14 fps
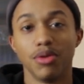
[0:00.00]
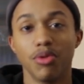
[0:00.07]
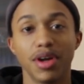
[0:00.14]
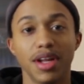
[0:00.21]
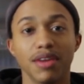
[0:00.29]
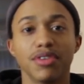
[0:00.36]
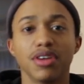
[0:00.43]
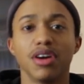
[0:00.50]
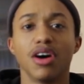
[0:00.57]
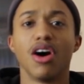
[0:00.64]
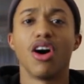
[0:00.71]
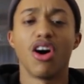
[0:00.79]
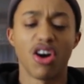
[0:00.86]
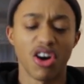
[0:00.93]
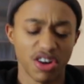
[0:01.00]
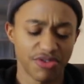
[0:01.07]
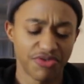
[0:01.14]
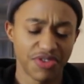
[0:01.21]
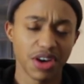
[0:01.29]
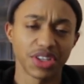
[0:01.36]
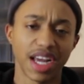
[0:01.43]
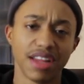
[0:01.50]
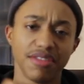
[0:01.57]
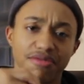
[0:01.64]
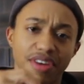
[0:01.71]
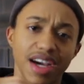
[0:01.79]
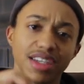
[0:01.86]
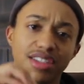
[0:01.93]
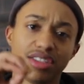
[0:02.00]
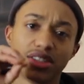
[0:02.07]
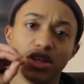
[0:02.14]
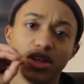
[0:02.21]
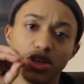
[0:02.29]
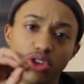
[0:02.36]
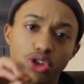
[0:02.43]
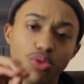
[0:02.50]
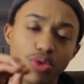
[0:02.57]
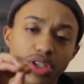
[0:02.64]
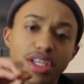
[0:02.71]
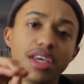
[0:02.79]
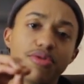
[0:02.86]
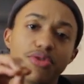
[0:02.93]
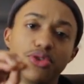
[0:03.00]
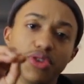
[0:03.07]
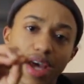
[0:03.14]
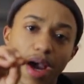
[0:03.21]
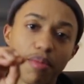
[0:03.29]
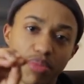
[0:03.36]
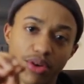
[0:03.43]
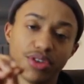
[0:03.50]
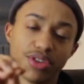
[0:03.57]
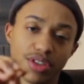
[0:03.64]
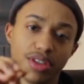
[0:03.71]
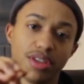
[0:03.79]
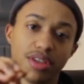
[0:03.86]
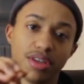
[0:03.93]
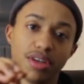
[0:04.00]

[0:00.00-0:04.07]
Whatever heartfelt advice you would give to that person